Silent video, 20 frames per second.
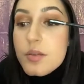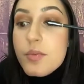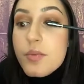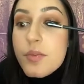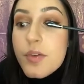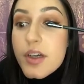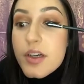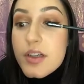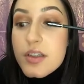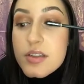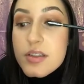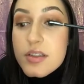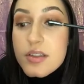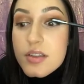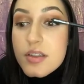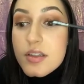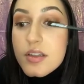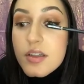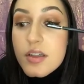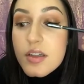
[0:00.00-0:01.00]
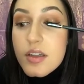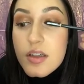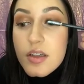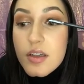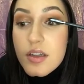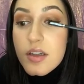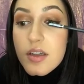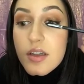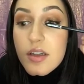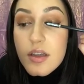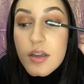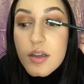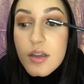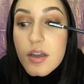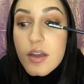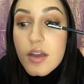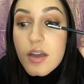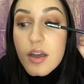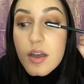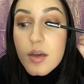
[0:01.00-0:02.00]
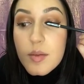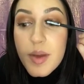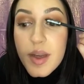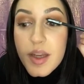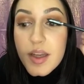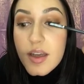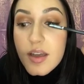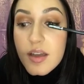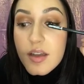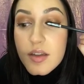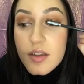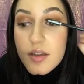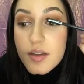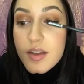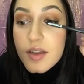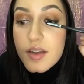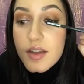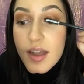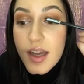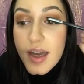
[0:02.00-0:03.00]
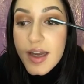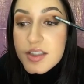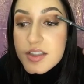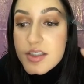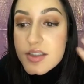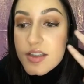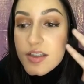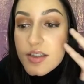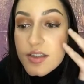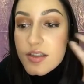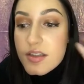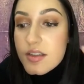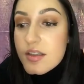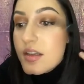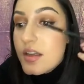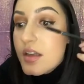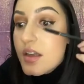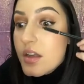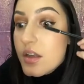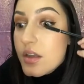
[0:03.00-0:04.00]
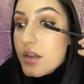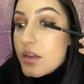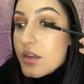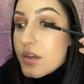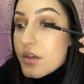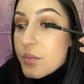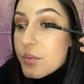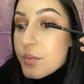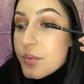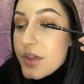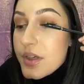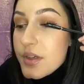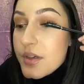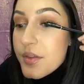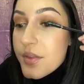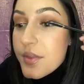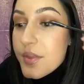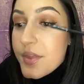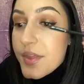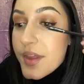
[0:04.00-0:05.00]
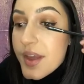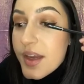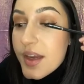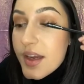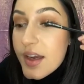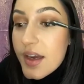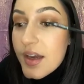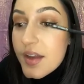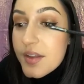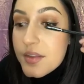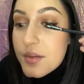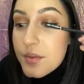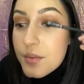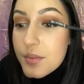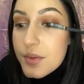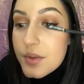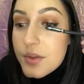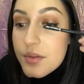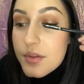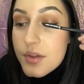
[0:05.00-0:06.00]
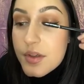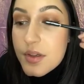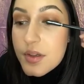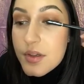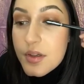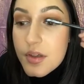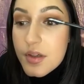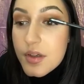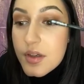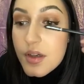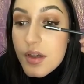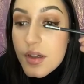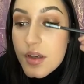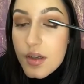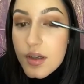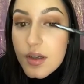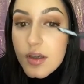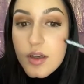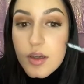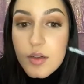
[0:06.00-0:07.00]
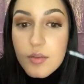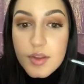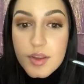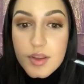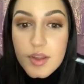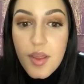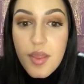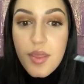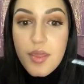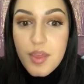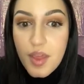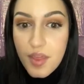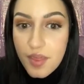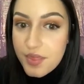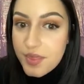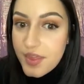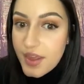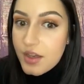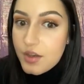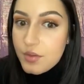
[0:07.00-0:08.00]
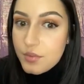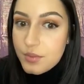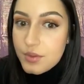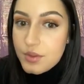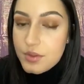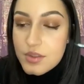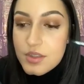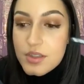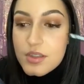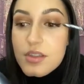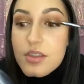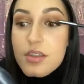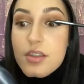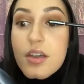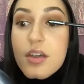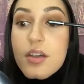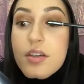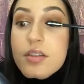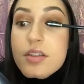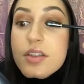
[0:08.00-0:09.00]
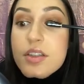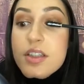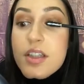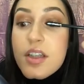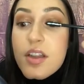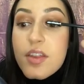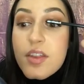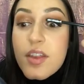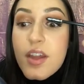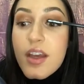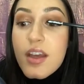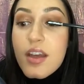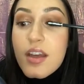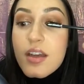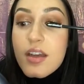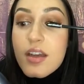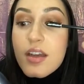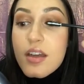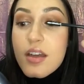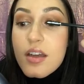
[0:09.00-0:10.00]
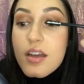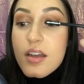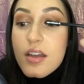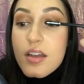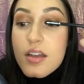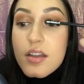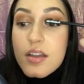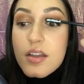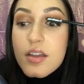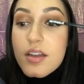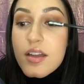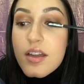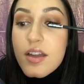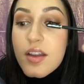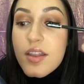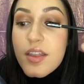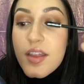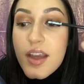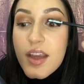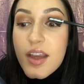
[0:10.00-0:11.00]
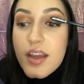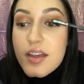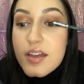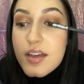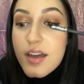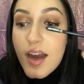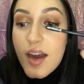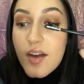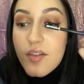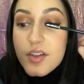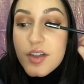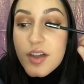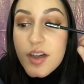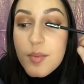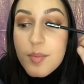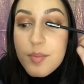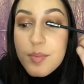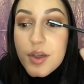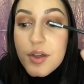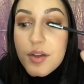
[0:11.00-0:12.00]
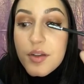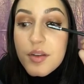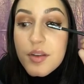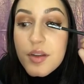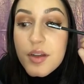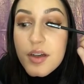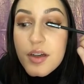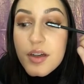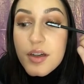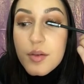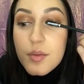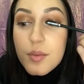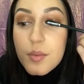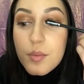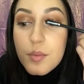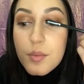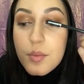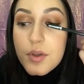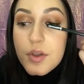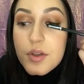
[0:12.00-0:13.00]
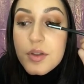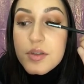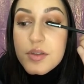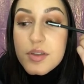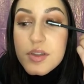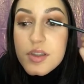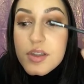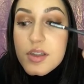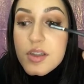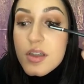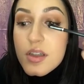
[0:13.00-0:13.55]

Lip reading: first and making the lashes look real thick at the root. I want the thick roots, you know, she's thick. And then after I build the roots,